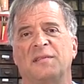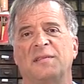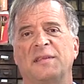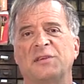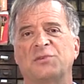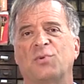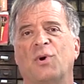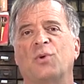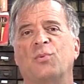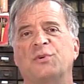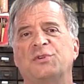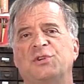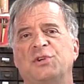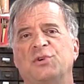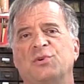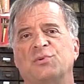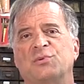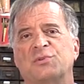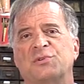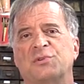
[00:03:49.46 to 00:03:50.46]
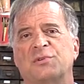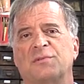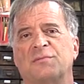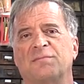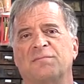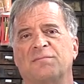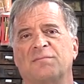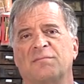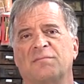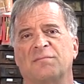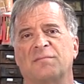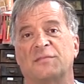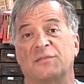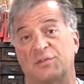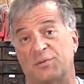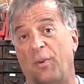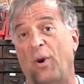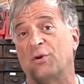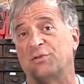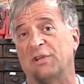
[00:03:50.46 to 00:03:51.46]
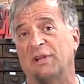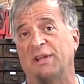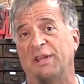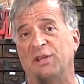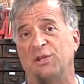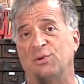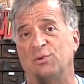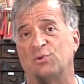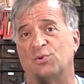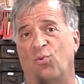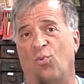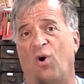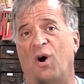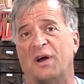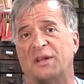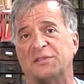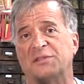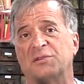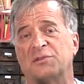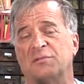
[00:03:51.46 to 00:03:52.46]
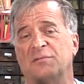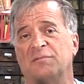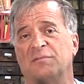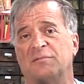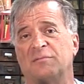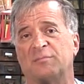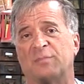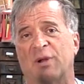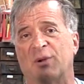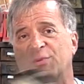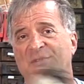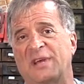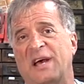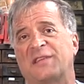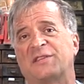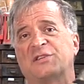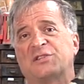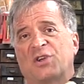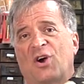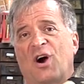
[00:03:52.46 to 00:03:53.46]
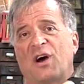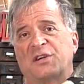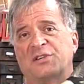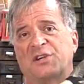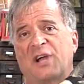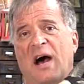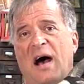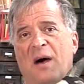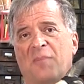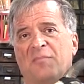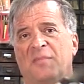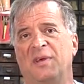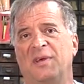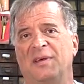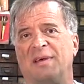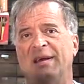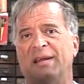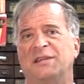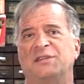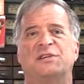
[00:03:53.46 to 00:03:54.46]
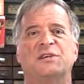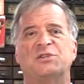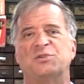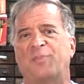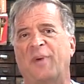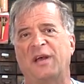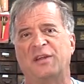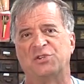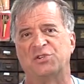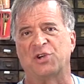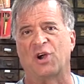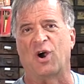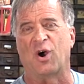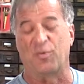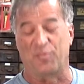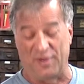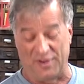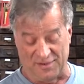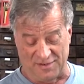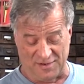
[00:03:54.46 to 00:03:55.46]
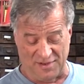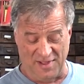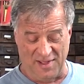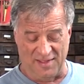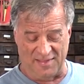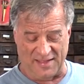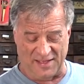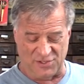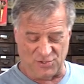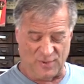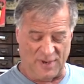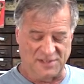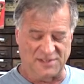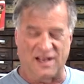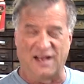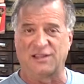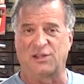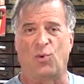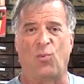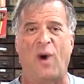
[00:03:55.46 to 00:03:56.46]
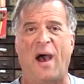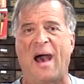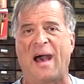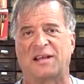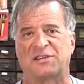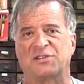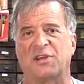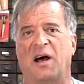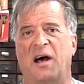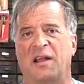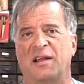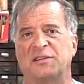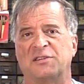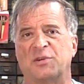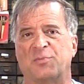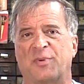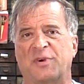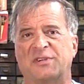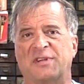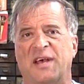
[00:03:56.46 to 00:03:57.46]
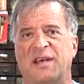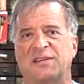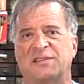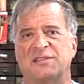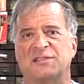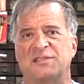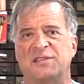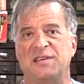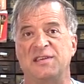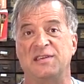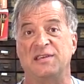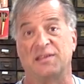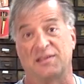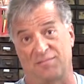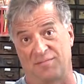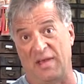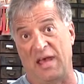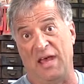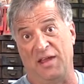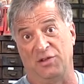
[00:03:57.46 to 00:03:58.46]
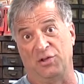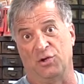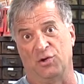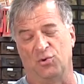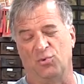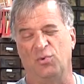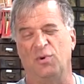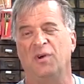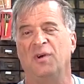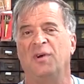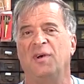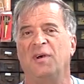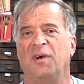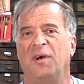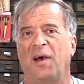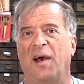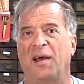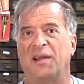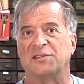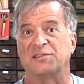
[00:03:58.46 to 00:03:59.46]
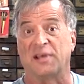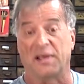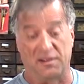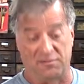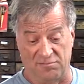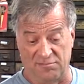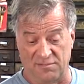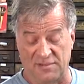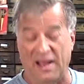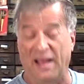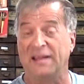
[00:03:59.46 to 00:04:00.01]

This one was used, supposedly used once, but it was at the saw shop. It had just been sharpened. That's why it's got the wax on it to protect the teeth and you. And it's like